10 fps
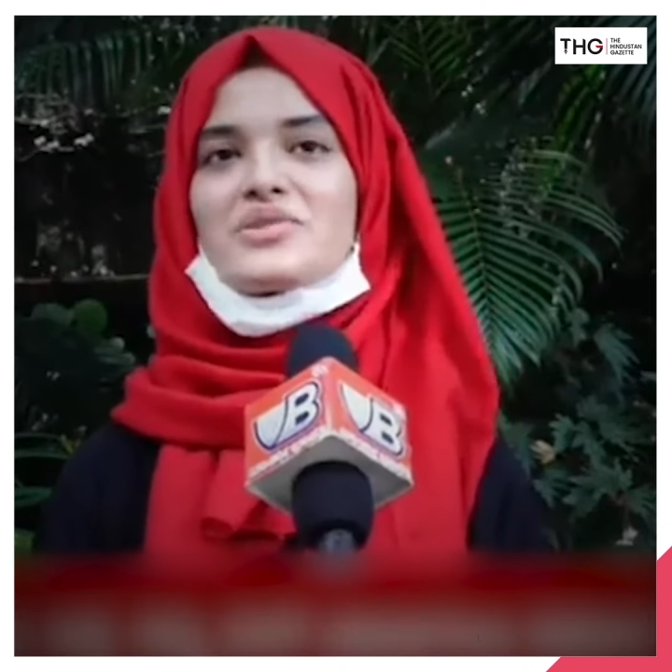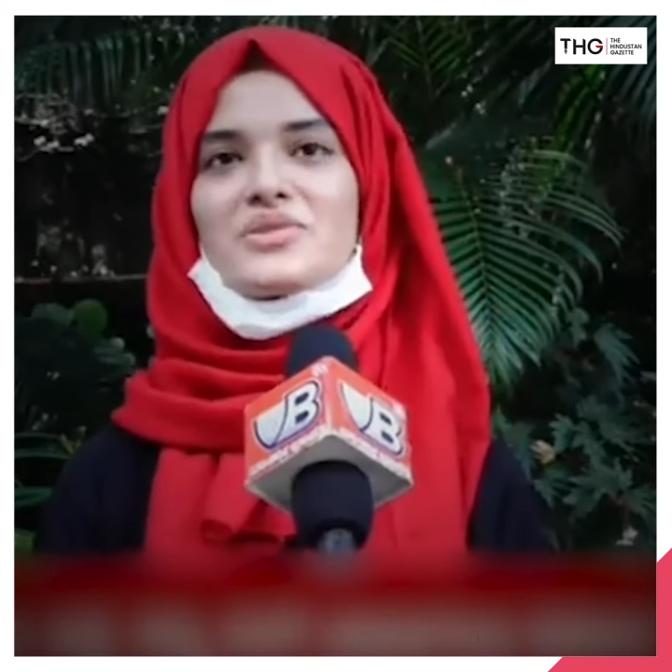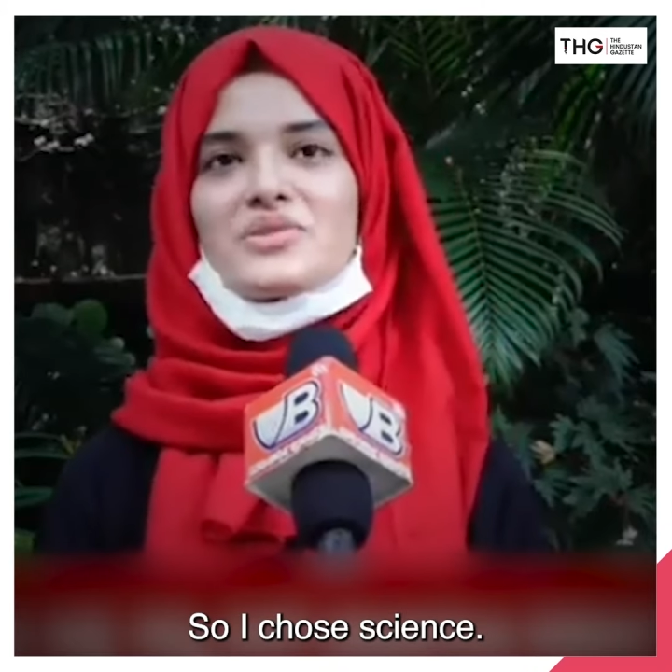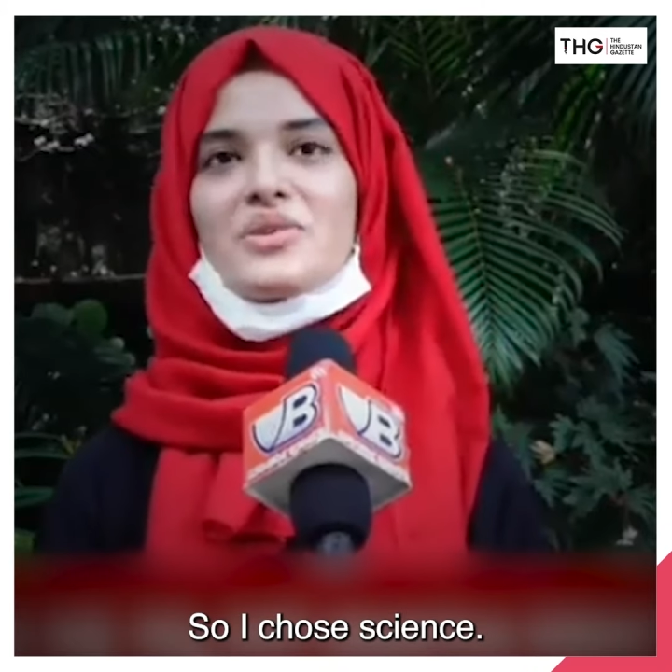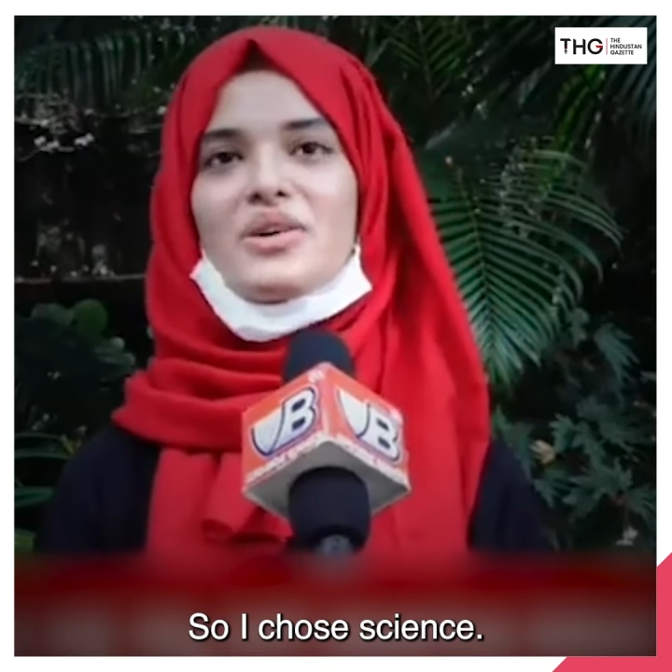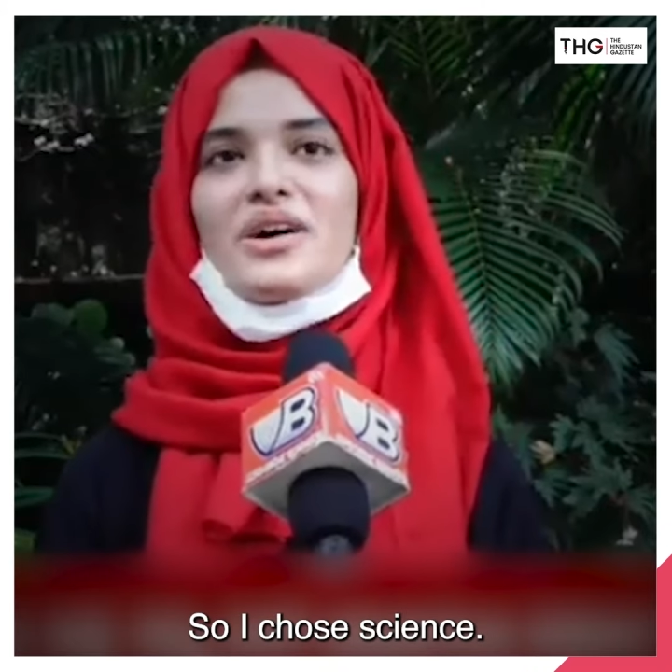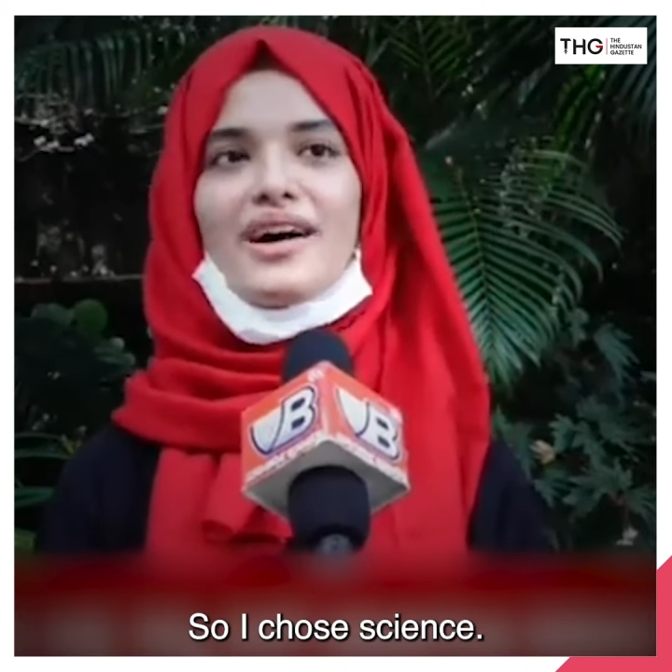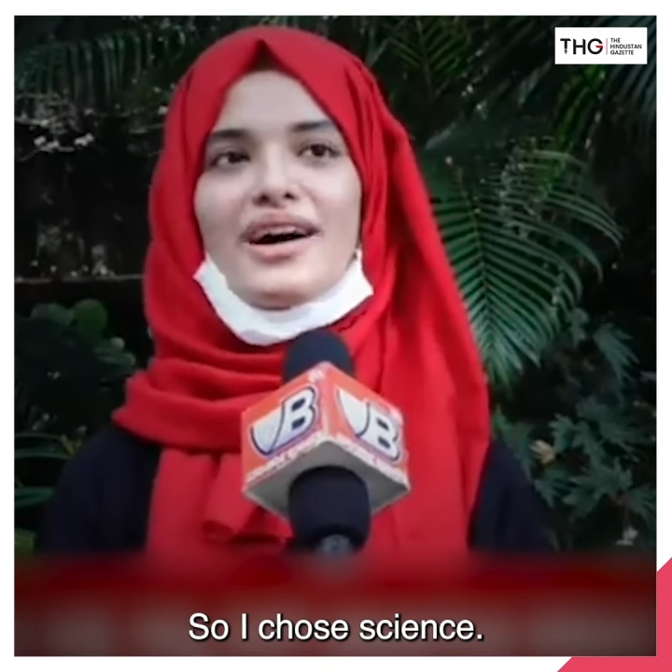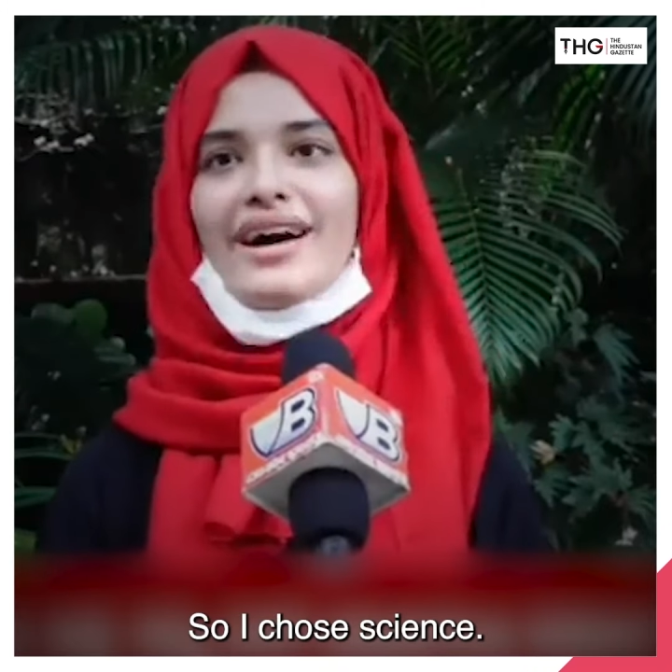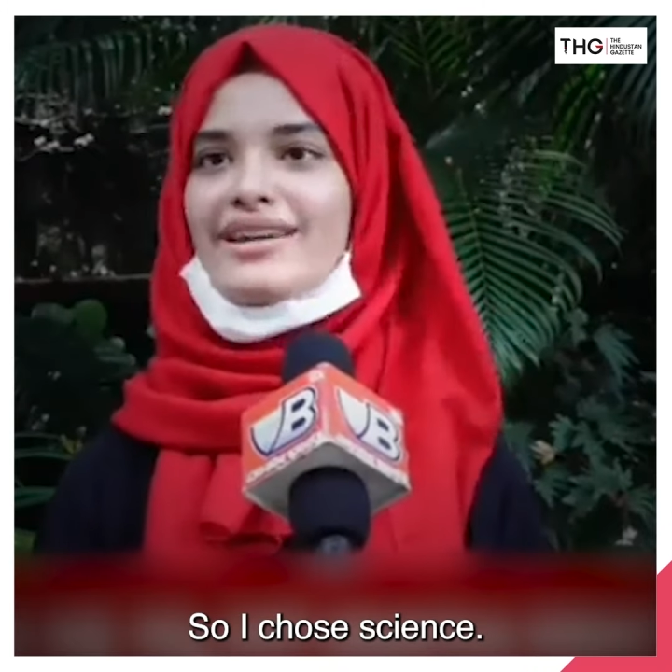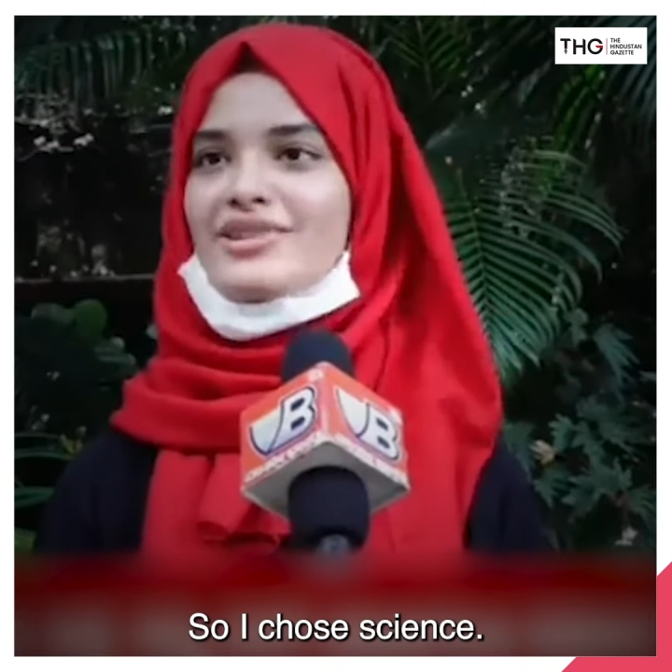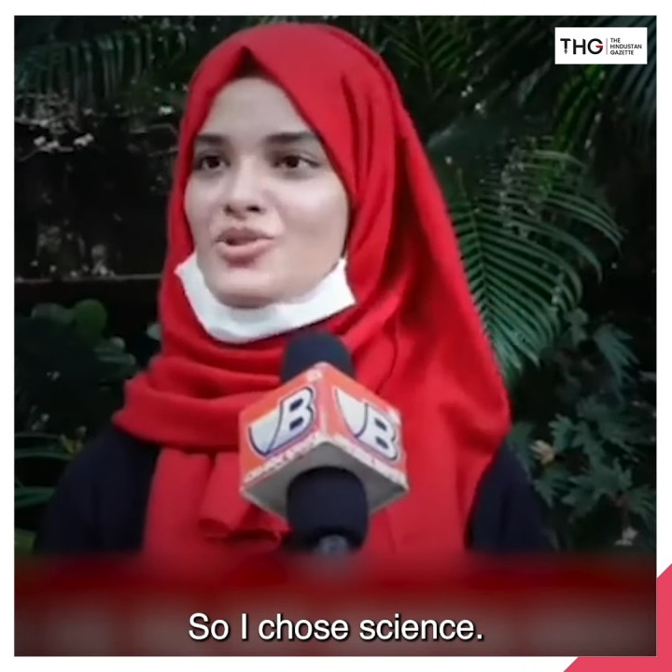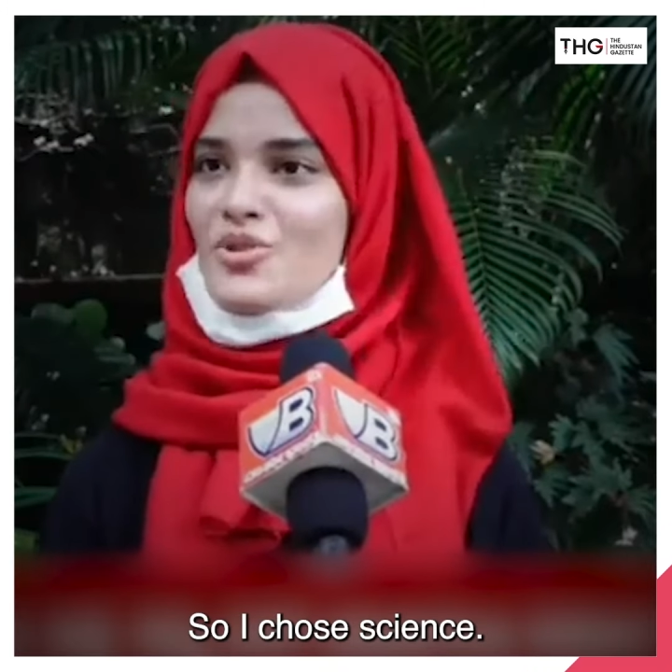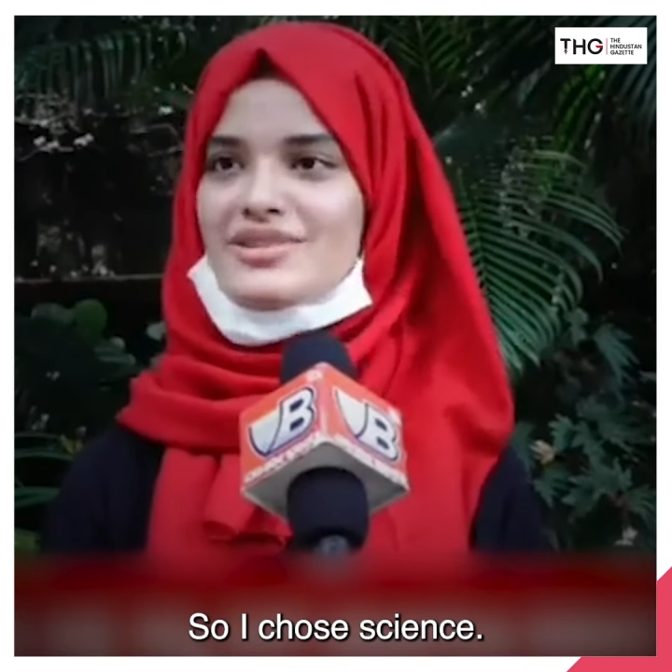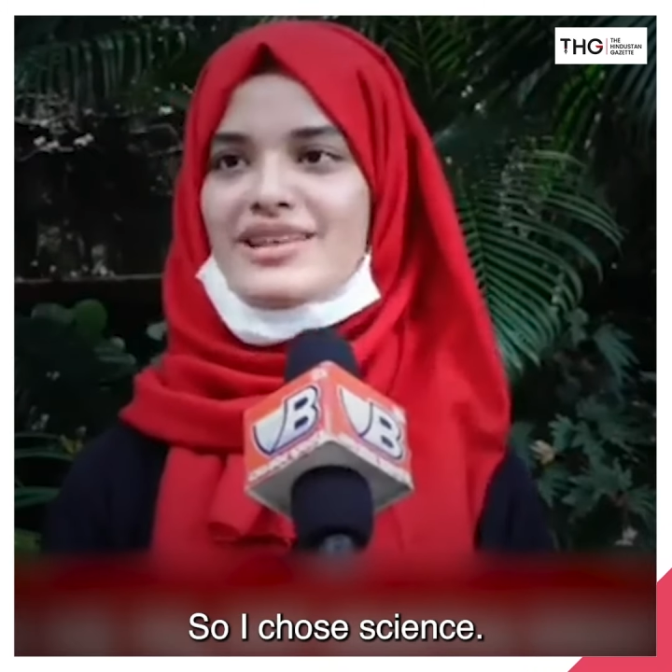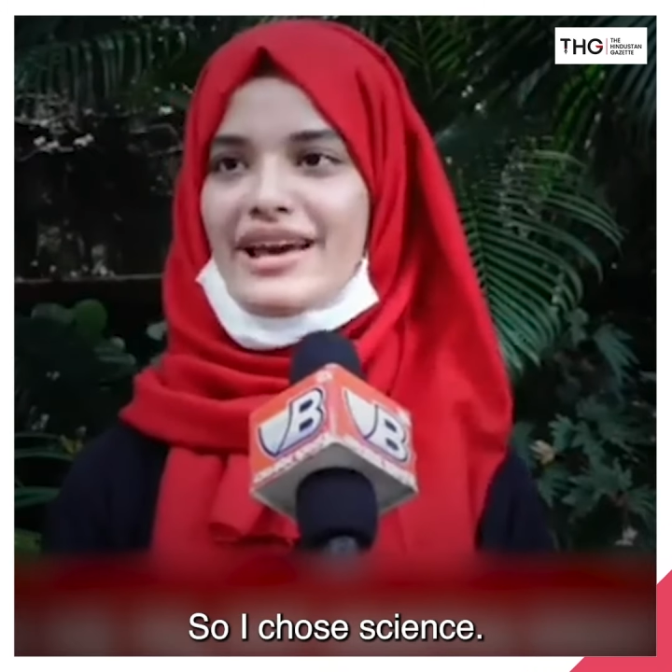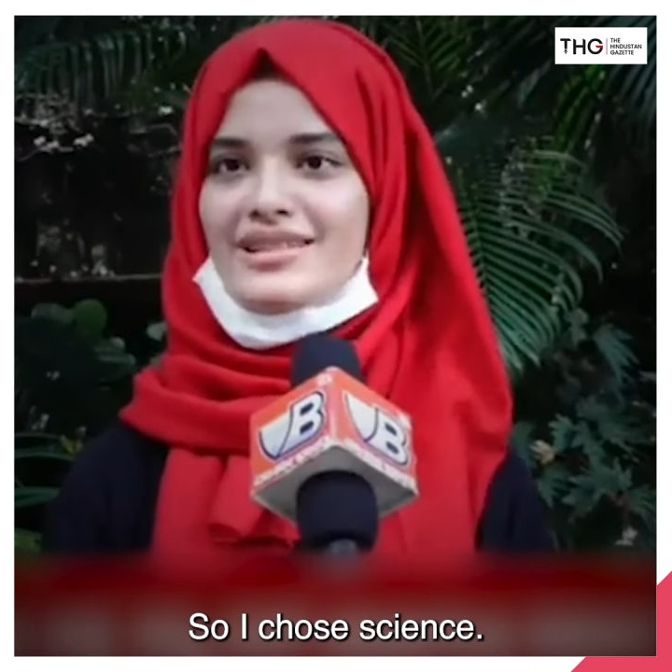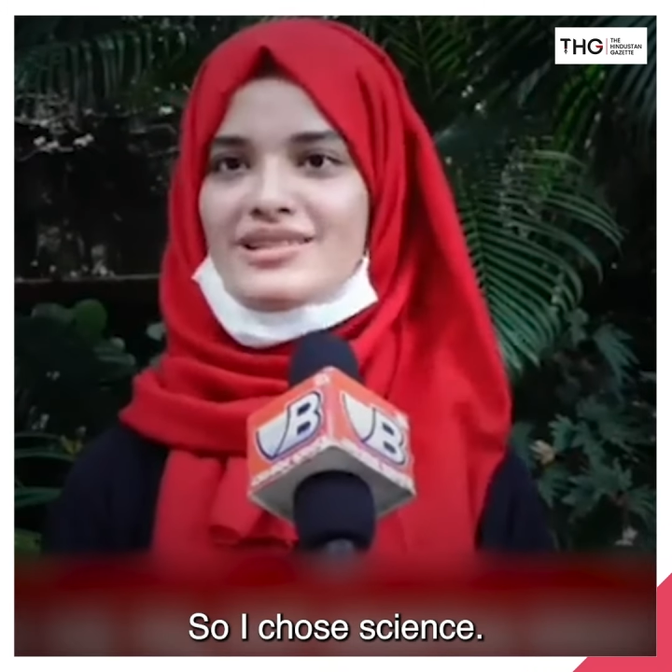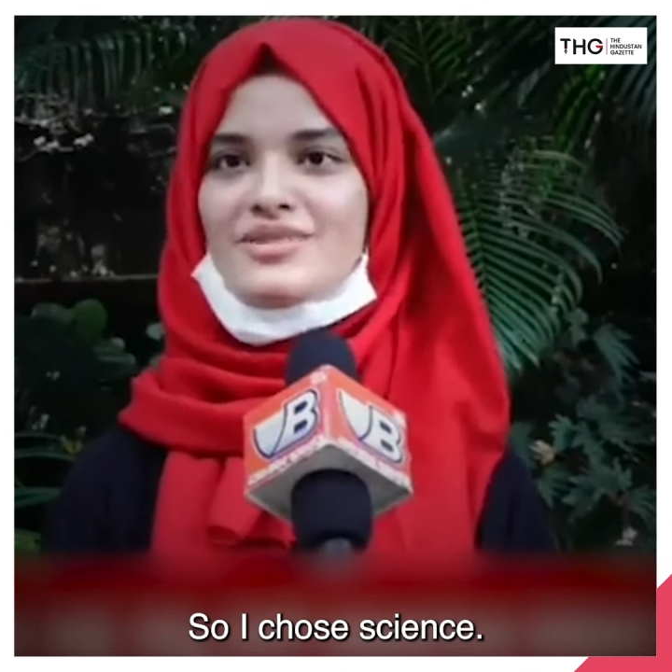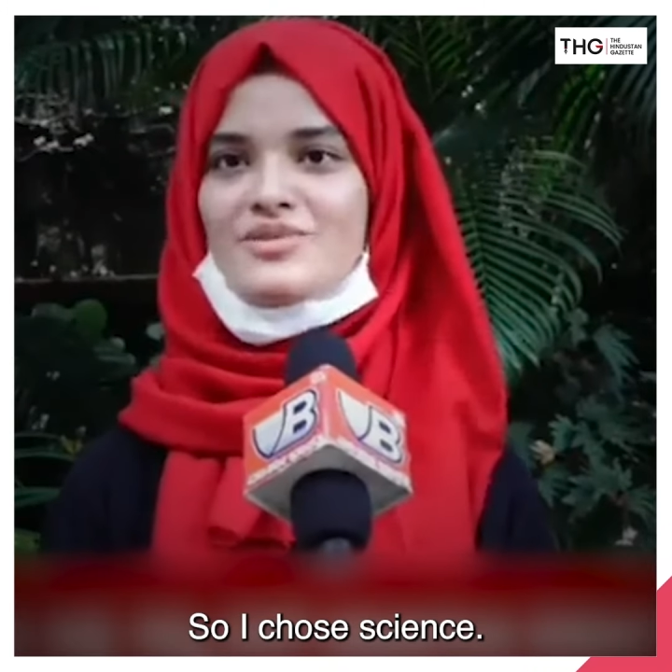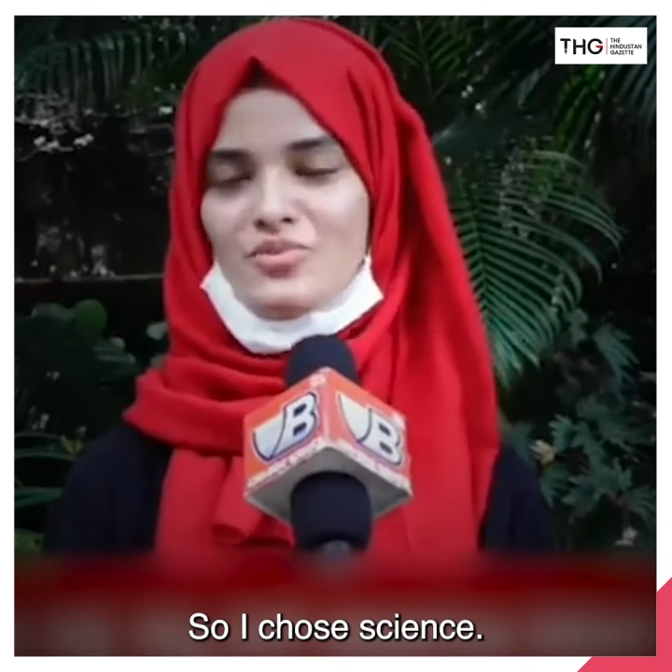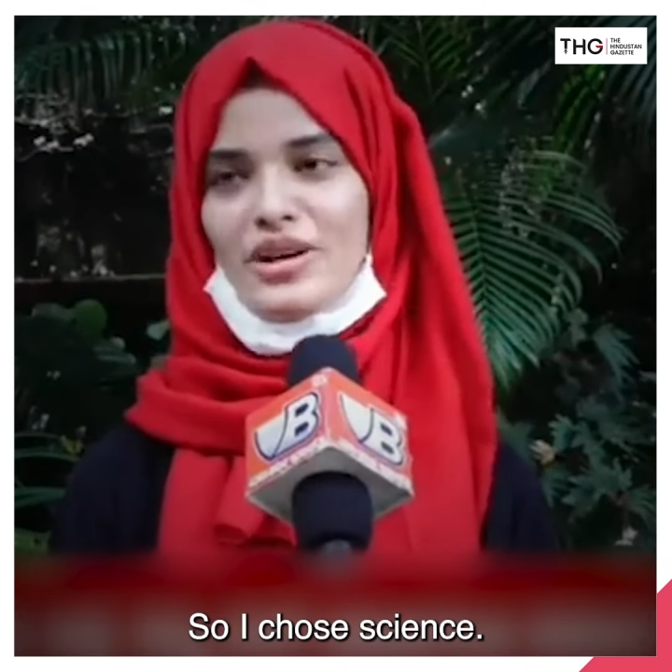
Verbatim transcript: So I chose science.